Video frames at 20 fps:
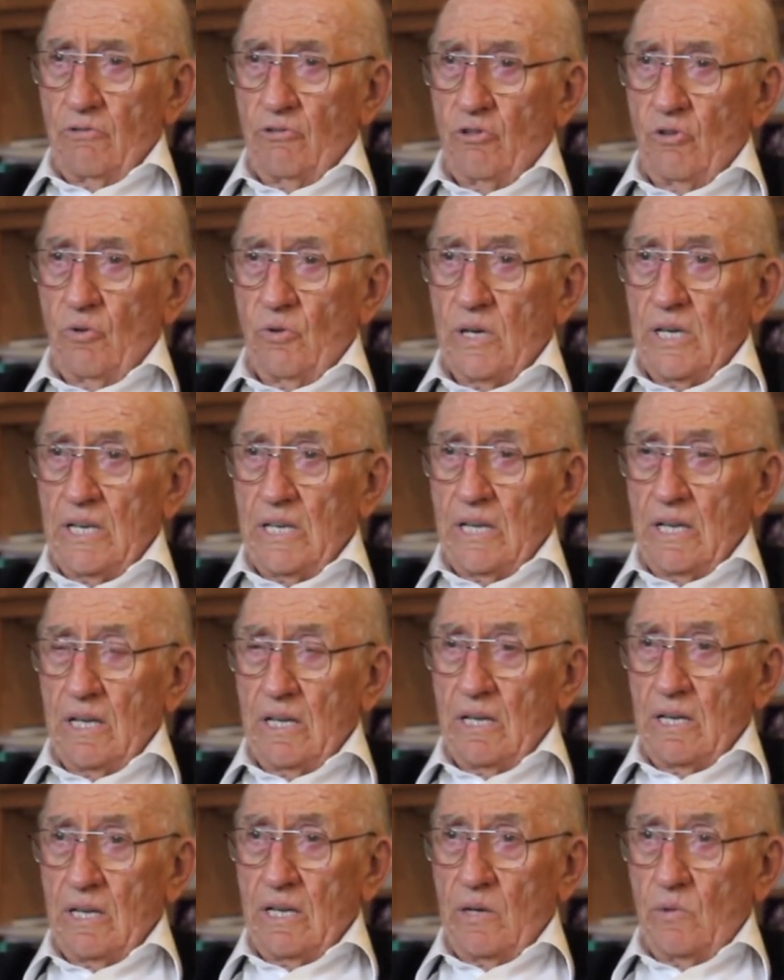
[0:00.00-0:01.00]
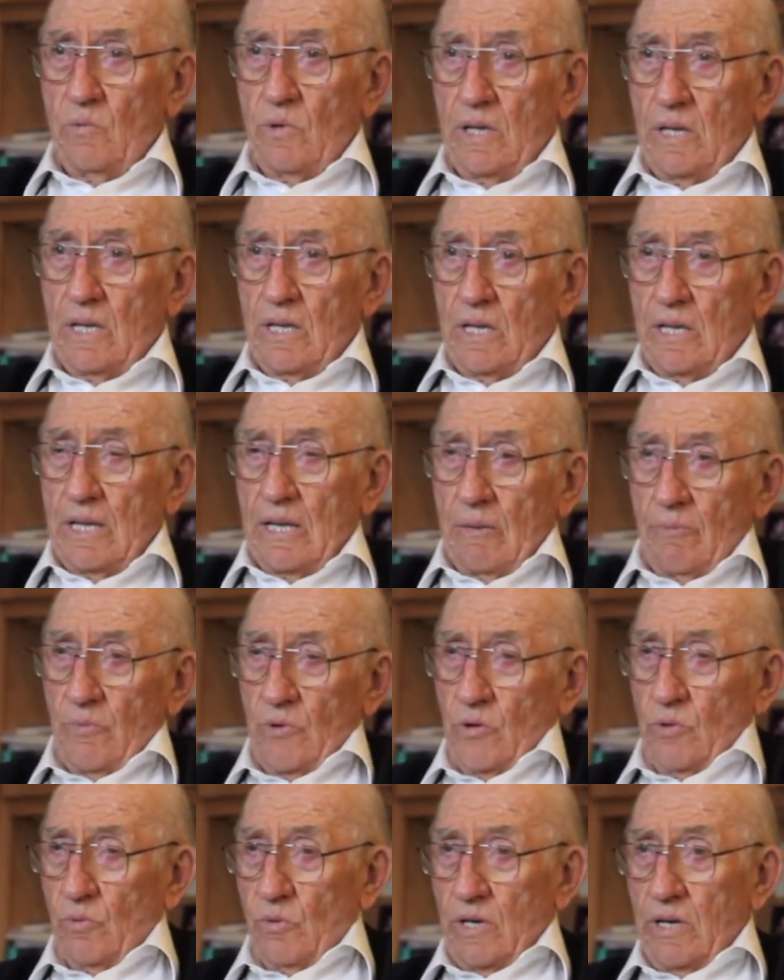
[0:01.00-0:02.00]
So he did. And he went up
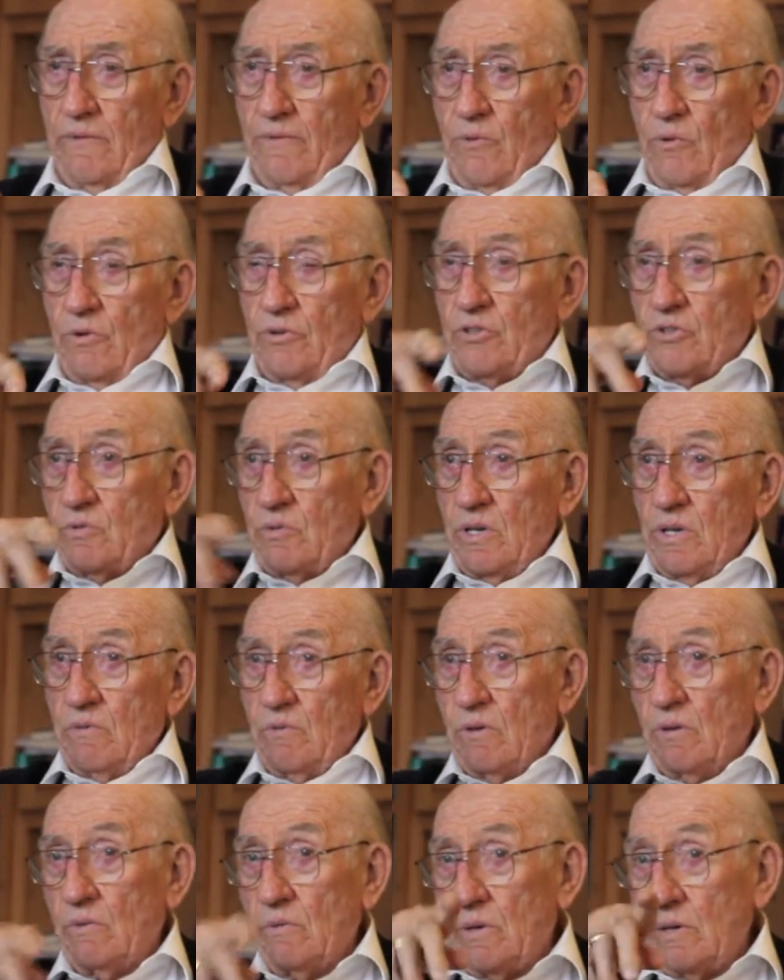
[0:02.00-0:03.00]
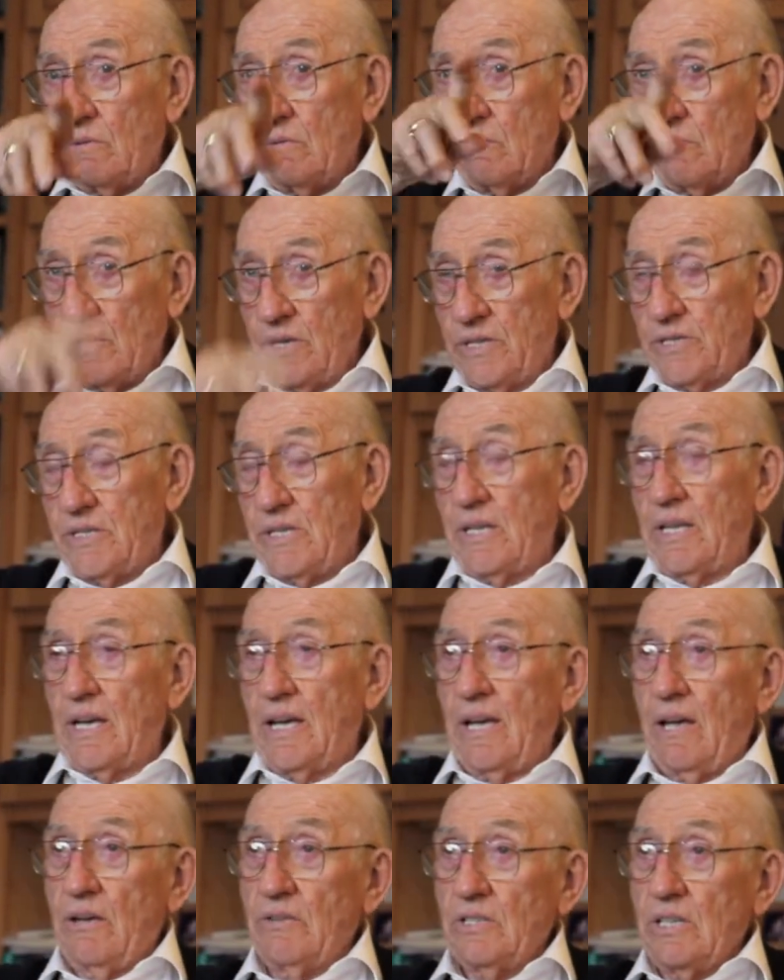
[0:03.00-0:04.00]
24th Street where we went to see the
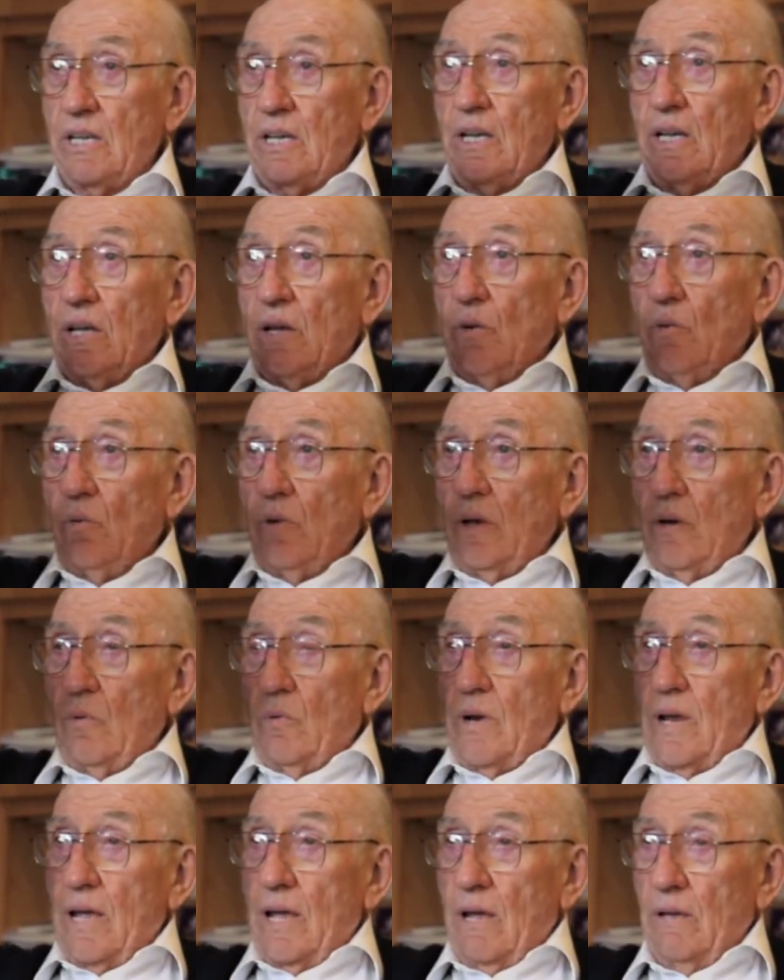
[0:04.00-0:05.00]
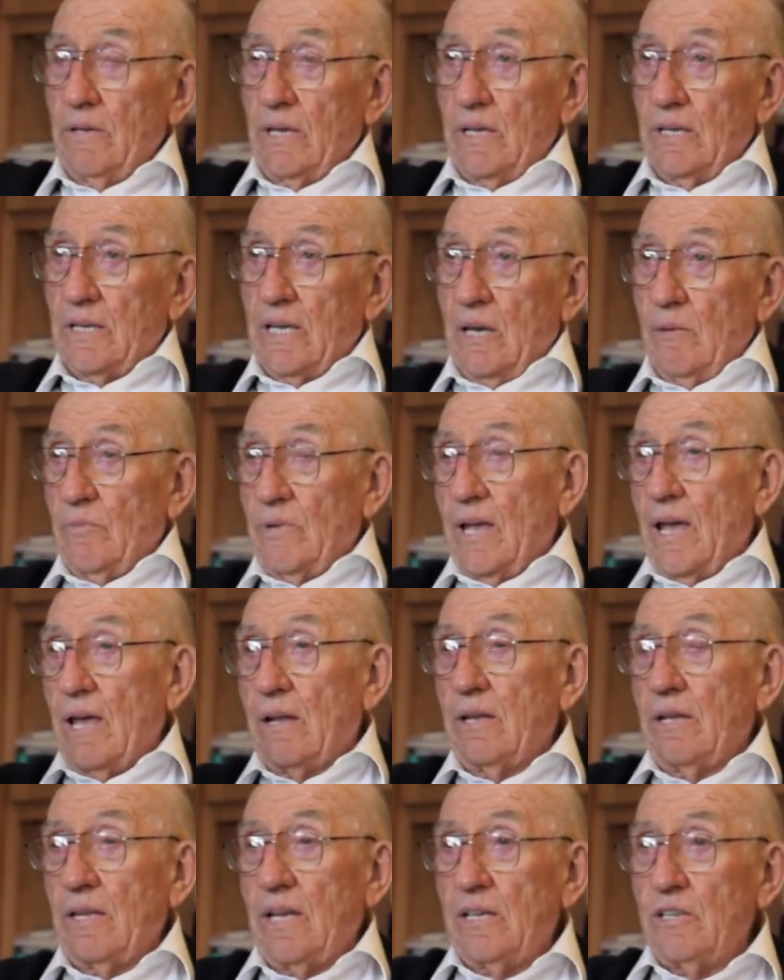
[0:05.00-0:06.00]
house, went around and came
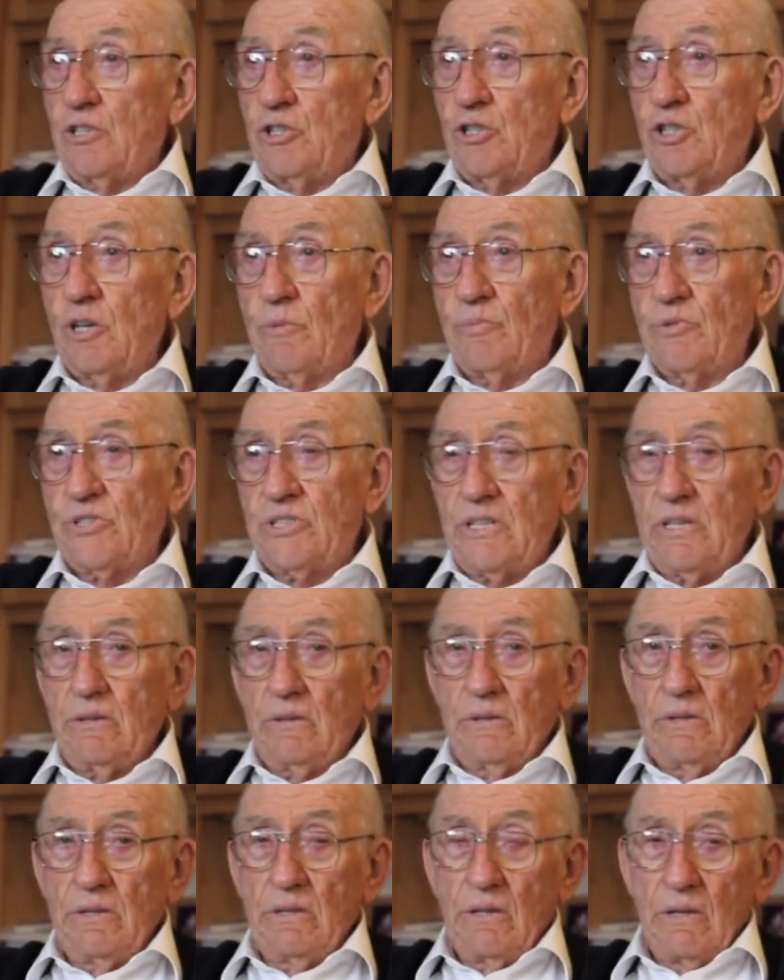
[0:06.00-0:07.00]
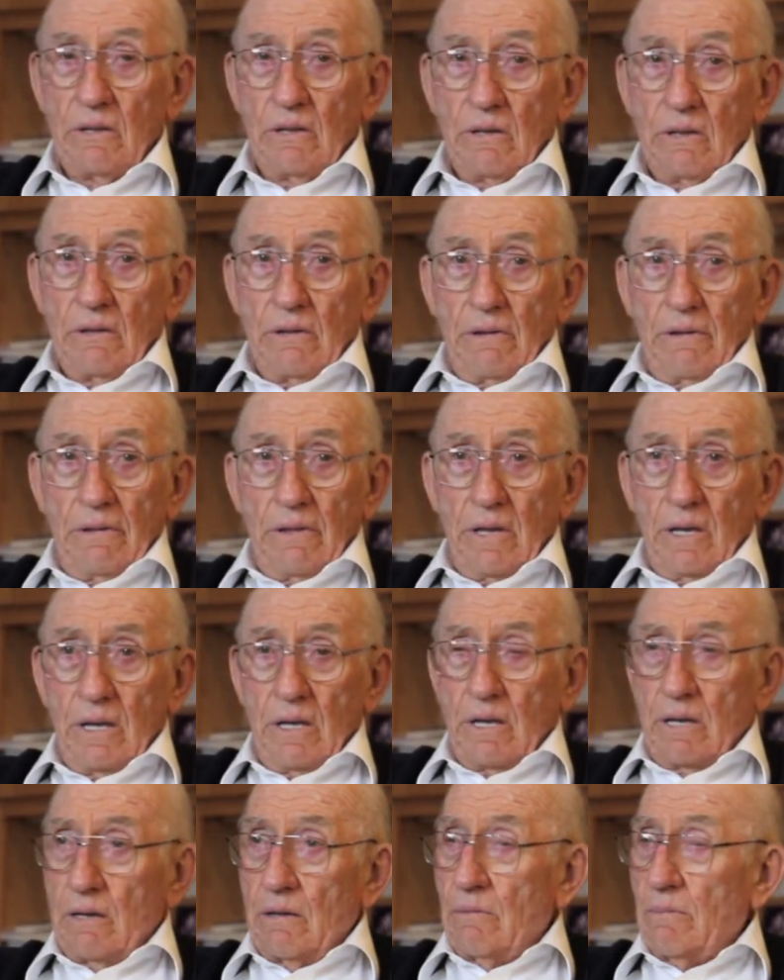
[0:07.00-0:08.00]
down, and they chip sealed the